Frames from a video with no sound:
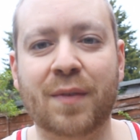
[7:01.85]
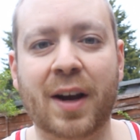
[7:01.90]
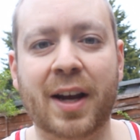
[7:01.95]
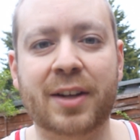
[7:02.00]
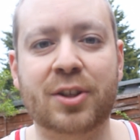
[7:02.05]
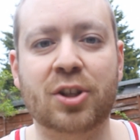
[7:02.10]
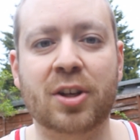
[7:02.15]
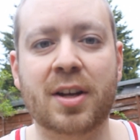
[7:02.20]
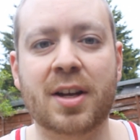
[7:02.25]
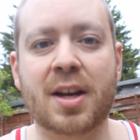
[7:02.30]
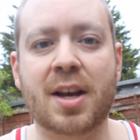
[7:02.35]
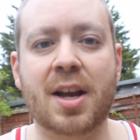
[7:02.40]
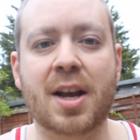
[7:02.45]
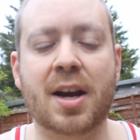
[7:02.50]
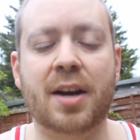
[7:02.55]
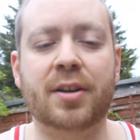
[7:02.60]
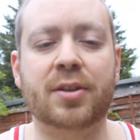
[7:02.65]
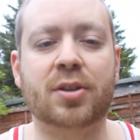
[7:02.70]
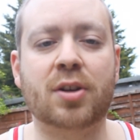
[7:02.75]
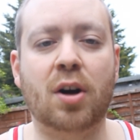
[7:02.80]
of age
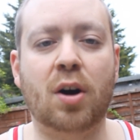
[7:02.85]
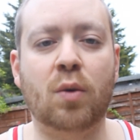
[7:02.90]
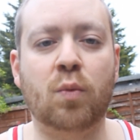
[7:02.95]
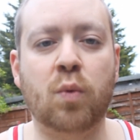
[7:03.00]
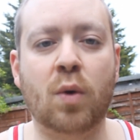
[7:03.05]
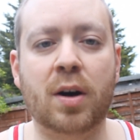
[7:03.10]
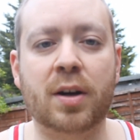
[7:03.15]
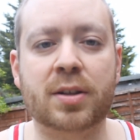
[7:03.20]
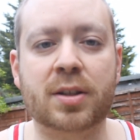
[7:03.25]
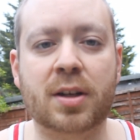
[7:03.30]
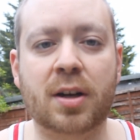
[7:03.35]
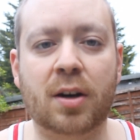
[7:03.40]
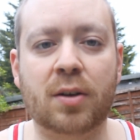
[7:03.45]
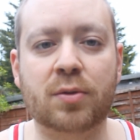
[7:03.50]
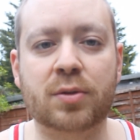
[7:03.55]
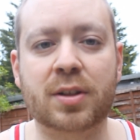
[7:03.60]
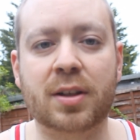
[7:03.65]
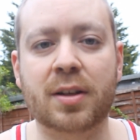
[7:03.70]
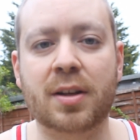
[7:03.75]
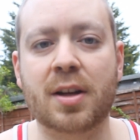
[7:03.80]
and has got a worse
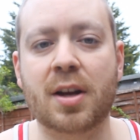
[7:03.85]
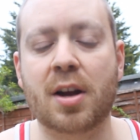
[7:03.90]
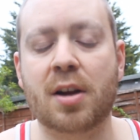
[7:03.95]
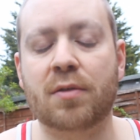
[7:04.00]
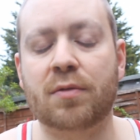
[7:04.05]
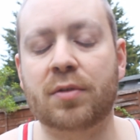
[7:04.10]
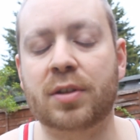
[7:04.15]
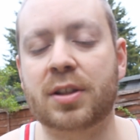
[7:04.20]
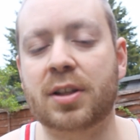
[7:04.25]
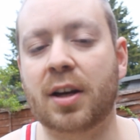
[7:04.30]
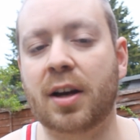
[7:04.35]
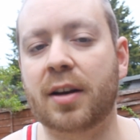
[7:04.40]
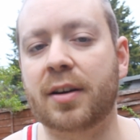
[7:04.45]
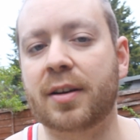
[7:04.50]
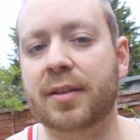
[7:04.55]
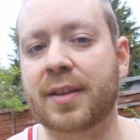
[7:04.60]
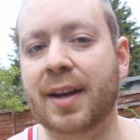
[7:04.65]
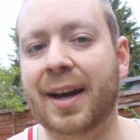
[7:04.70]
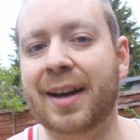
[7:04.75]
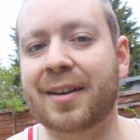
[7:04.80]
goals return
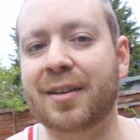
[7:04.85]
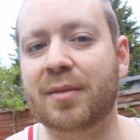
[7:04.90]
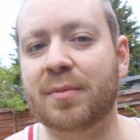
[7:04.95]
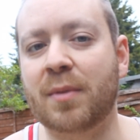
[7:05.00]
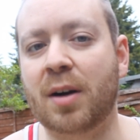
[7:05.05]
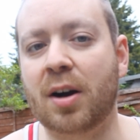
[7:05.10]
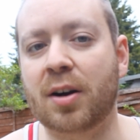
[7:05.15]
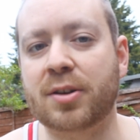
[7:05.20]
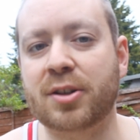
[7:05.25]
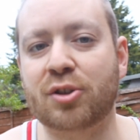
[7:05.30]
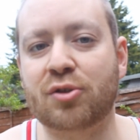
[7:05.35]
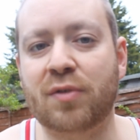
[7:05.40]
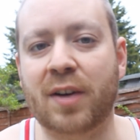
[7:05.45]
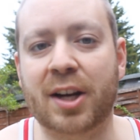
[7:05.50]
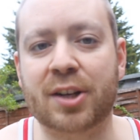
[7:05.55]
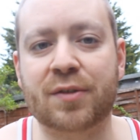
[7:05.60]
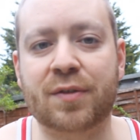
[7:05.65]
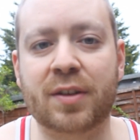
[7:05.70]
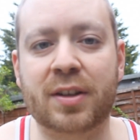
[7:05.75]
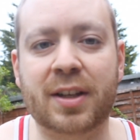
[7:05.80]
than Marcus
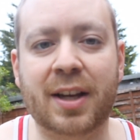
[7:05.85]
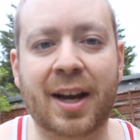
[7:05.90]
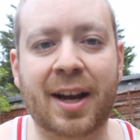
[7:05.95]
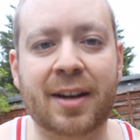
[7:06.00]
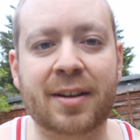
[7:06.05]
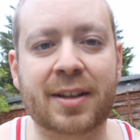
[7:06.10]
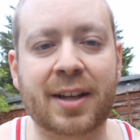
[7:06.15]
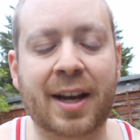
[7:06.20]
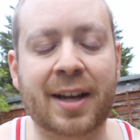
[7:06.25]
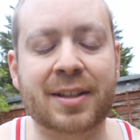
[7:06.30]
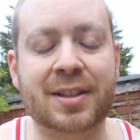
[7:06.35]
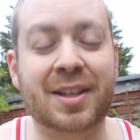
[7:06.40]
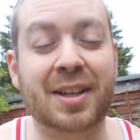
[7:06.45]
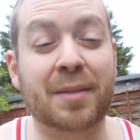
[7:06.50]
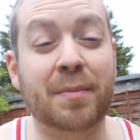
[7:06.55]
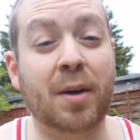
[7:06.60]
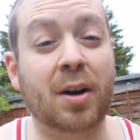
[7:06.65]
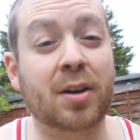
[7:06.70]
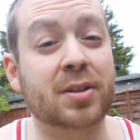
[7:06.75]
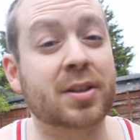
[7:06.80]
Rashford and
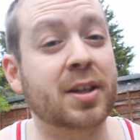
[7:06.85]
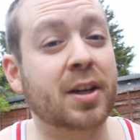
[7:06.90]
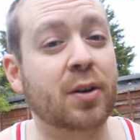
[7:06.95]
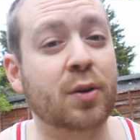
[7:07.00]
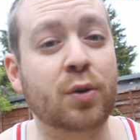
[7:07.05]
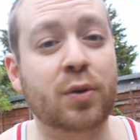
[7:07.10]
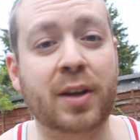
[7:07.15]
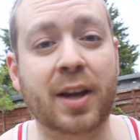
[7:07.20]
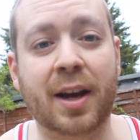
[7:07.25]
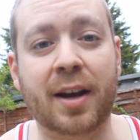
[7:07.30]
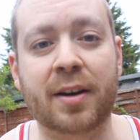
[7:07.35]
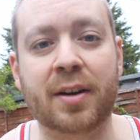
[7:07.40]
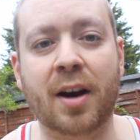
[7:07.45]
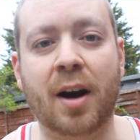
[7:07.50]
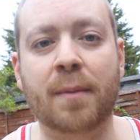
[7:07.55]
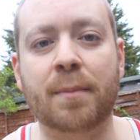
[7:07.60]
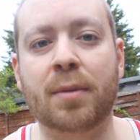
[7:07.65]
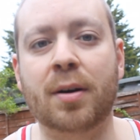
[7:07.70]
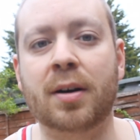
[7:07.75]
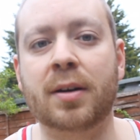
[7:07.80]
Anthony Martial, who get a
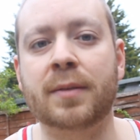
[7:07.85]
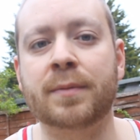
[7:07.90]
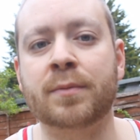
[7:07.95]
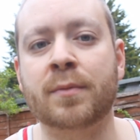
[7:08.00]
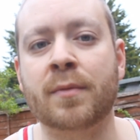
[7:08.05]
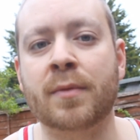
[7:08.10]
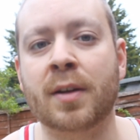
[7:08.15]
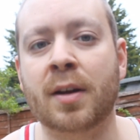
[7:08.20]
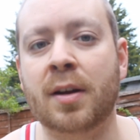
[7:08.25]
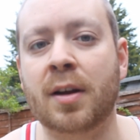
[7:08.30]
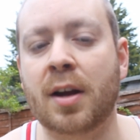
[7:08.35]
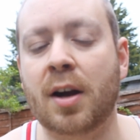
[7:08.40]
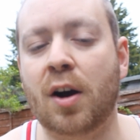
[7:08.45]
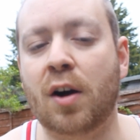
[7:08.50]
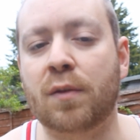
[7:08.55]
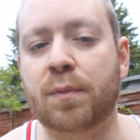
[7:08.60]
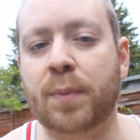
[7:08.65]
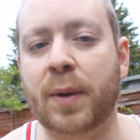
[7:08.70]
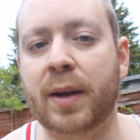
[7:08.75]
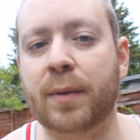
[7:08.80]
number
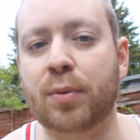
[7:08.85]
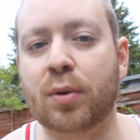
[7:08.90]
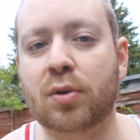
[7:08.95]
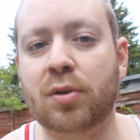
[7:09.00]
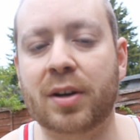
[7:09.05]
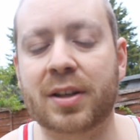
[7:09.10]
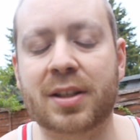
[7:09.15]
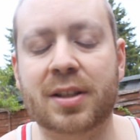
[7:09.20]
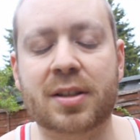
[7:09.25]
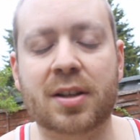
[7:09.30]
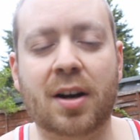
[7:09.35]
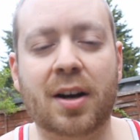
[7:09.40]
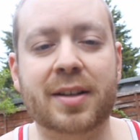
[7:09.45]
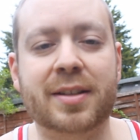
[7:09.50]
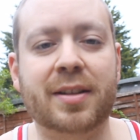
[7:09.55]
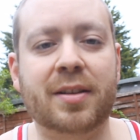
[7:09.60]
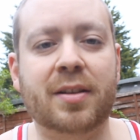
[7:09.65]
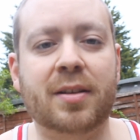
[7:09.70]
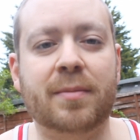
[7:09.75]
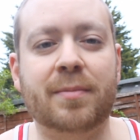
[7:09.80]
of people
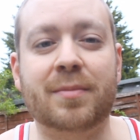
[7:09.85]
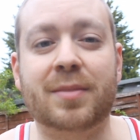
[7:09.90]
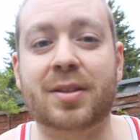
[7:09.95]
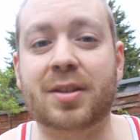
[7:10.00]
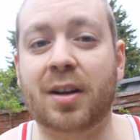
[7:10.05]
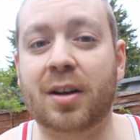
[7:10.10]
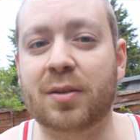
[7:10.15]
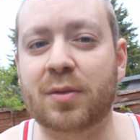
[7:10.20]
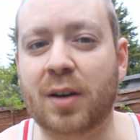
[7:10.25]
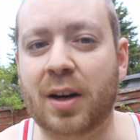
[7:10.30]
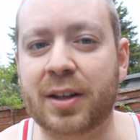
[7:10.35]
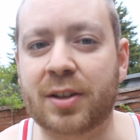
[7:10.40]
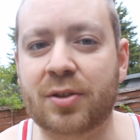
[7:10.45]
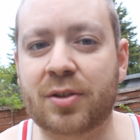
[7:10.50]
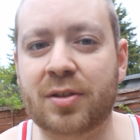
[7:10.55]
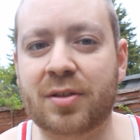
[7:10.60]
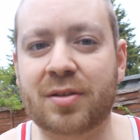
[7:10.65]
criticising them. So I,